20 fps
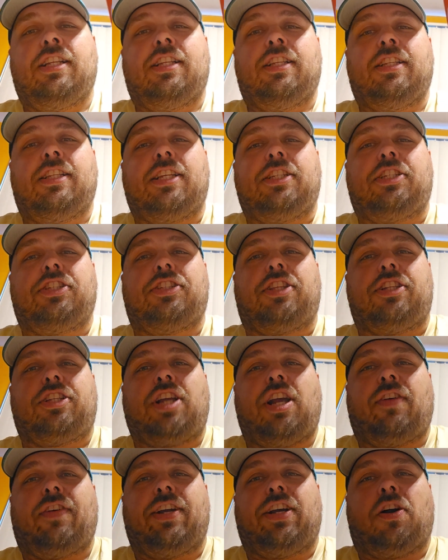This is the
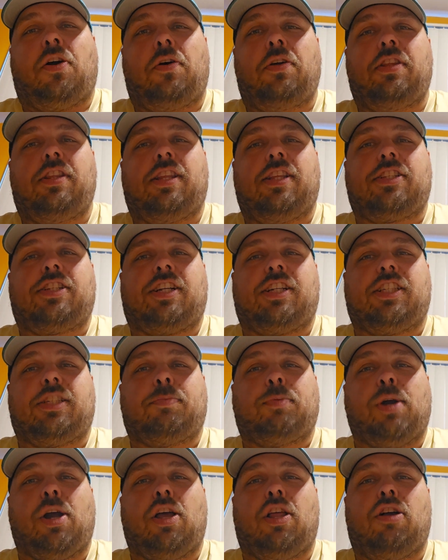cherry cola that's going to
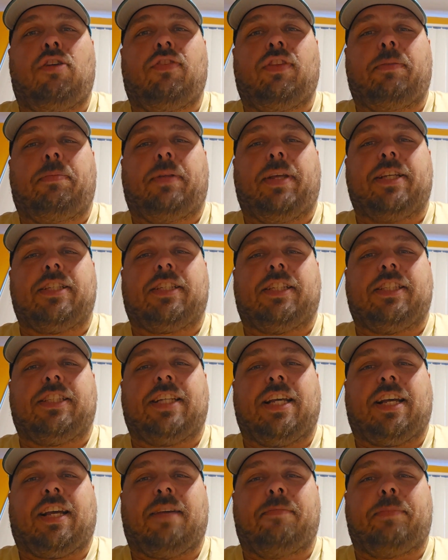spray all over the place in a
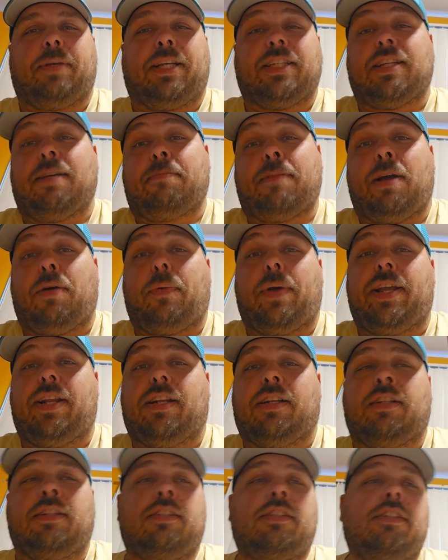second because I'm not waiting.